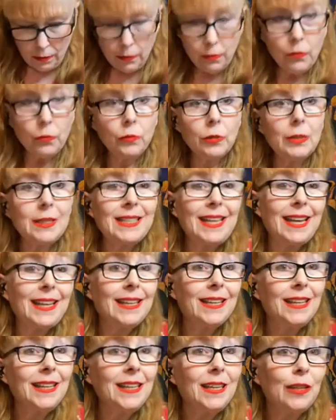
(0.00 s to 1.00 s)
the ones I
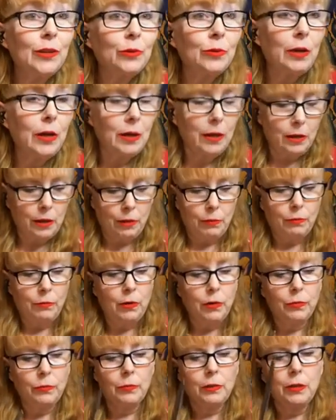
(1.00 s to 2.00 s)
need right at the
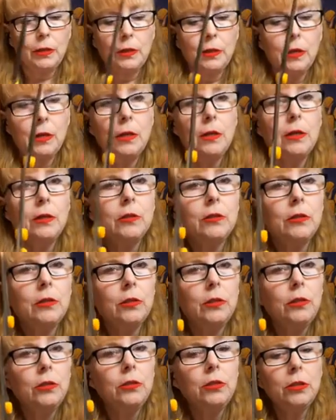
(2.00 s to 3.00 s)
moment. So
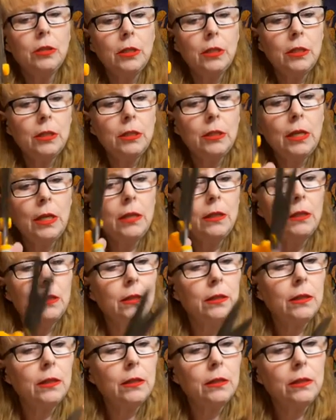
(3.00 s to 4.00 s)
you're just going to take
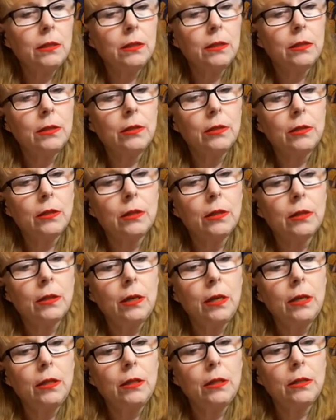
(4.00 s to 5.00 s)
this, you're going to
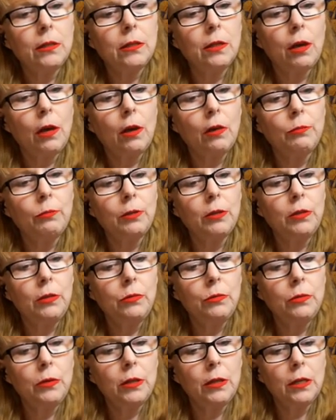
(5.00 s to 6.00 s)
cut this off, but
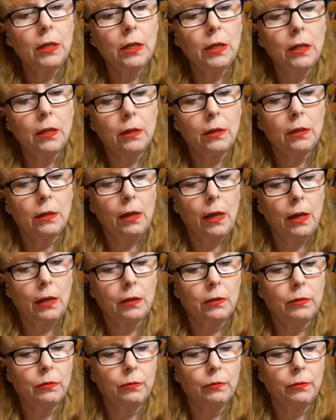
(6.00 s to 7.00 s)
you'll want to get like
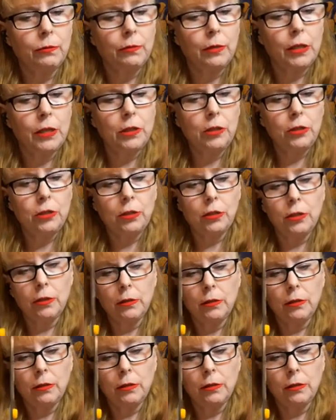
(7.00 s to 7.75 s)
some flush